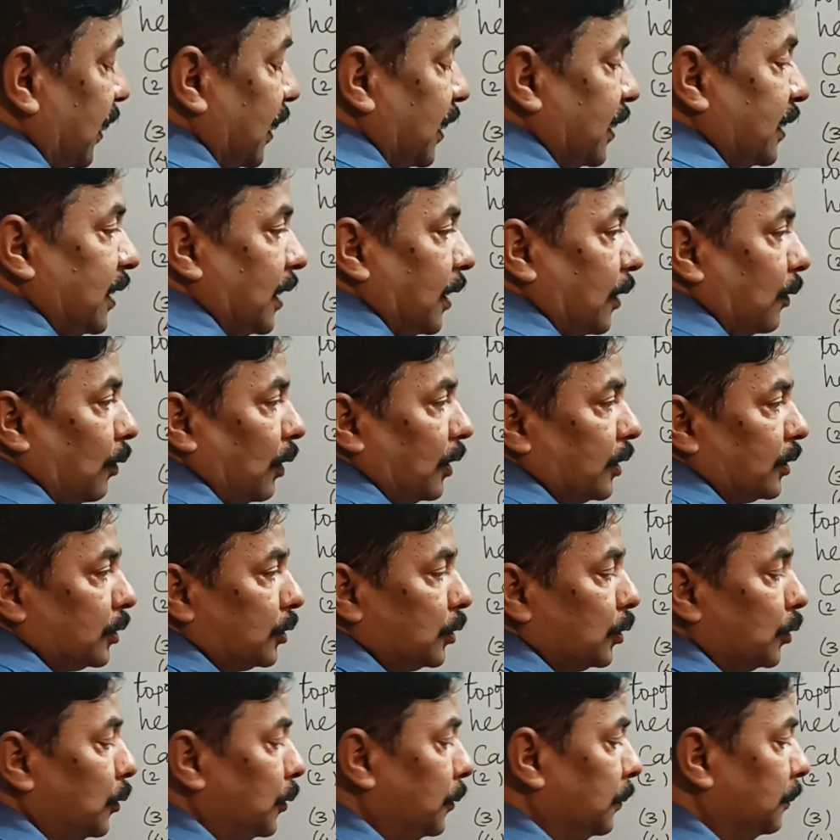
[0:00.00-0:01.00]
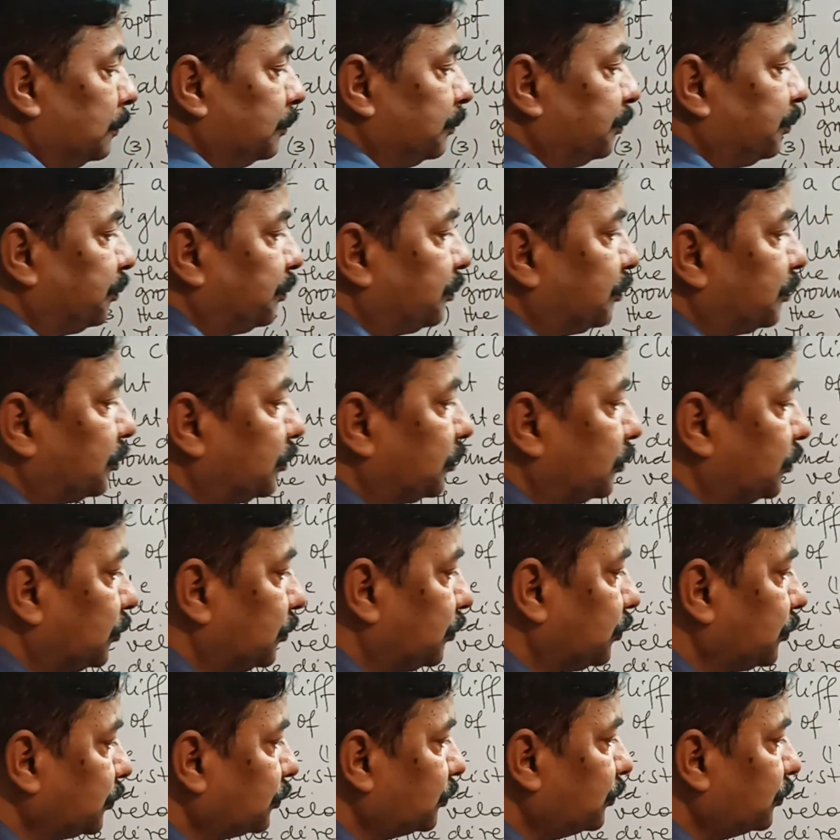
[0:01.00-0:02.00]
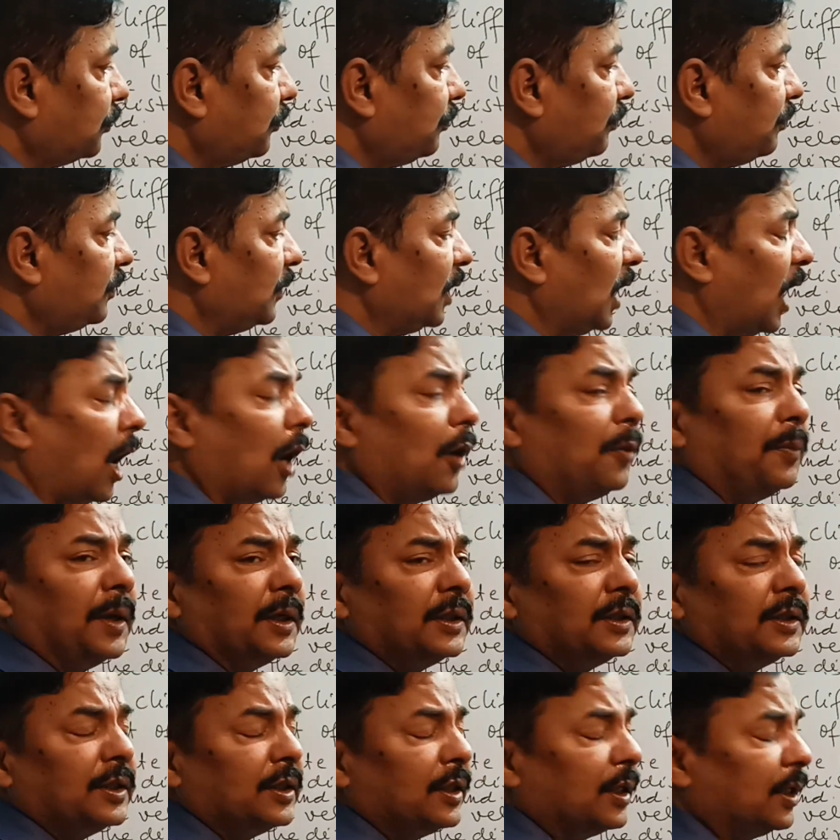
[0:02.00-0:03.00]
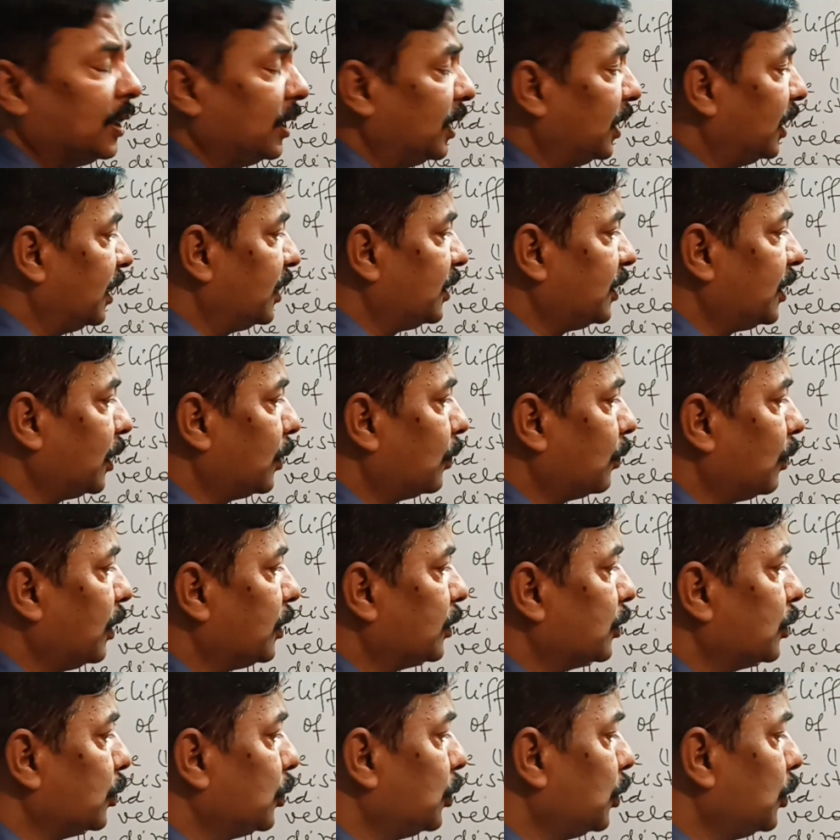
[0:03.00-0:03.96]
is equals to how much? Is equals